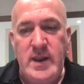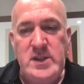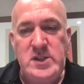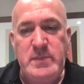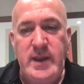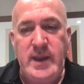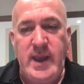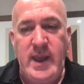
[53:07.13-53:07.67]
this
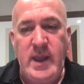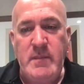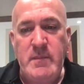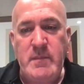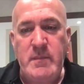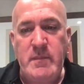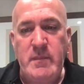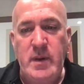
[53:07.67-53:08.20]

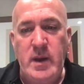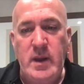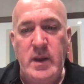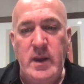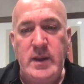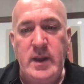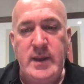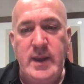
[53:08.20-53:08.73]
became,
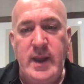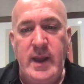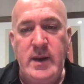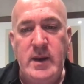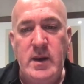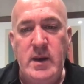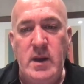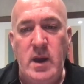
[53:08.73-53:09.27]

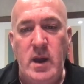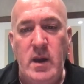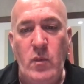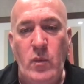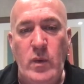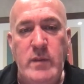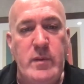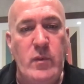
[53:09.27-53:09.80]
again,
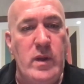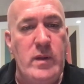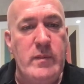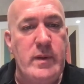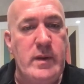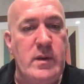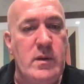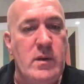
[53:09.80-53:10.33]
we've
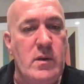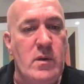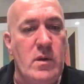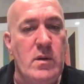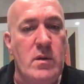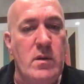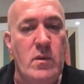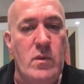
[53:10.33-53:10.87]
been
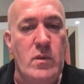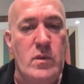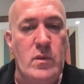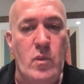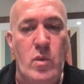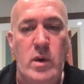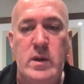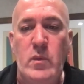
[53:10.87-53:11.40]

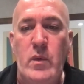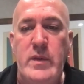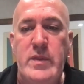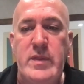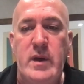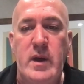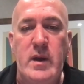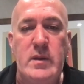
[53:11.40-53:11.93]
working
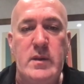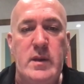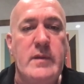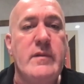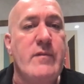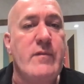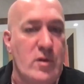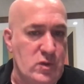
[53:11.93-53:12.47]
with like
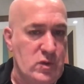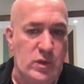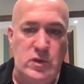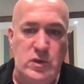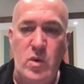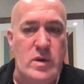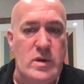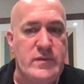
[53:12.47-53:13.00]
virtual
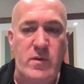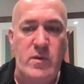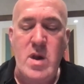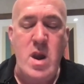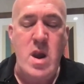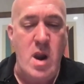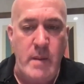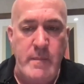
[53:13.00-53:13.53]
tours for a
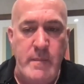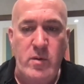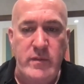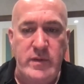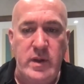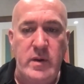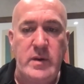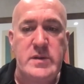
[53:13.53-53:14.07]
number of
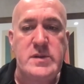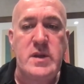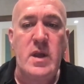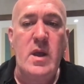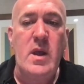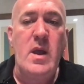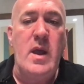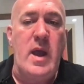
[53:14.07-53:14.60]
years.
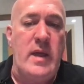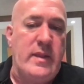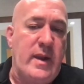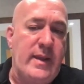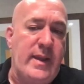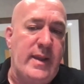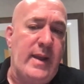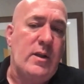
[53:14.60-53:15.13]
And then
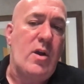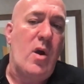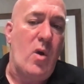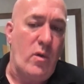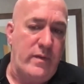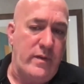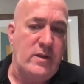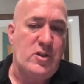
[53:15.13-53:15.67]
again,
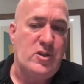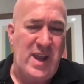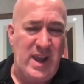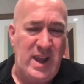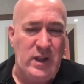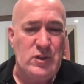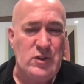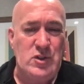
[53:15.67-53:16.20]
COVID
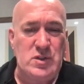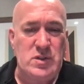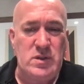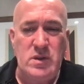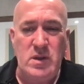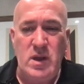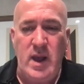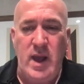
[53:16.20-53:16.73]
changed
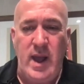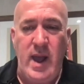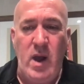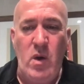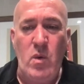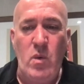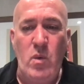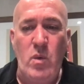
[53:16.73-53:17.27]

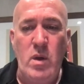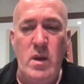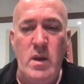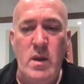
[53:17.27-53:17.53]
how